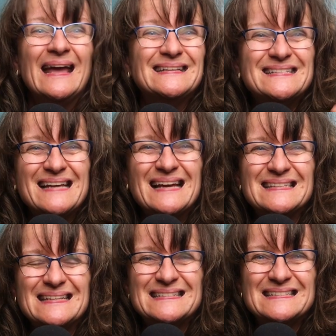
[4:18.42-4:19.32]
it
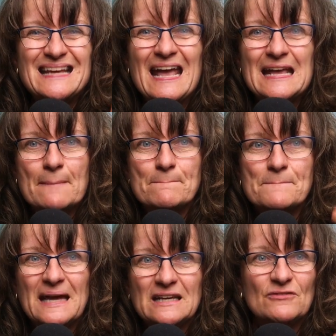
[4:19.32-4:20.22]
doesn't take
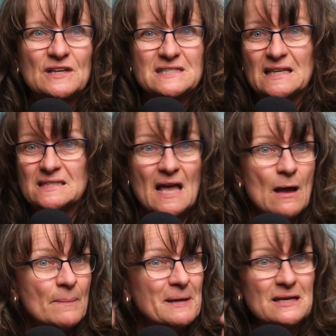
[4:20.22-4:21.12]
many visits
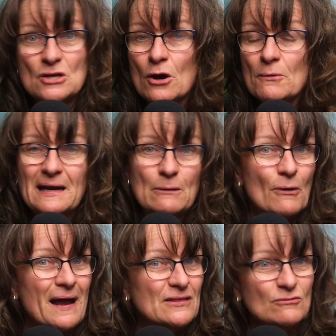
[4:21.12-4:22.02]
because already
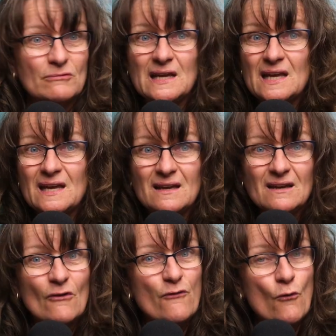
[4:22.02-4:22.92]
we're at
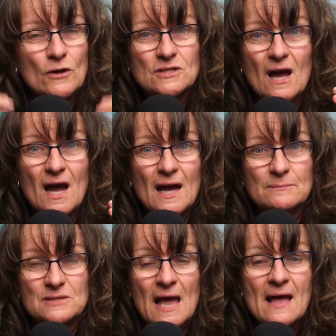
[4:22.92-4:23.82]
3-4
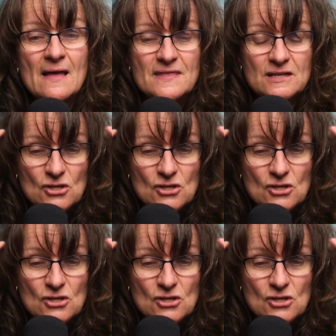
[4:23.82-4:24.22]
times the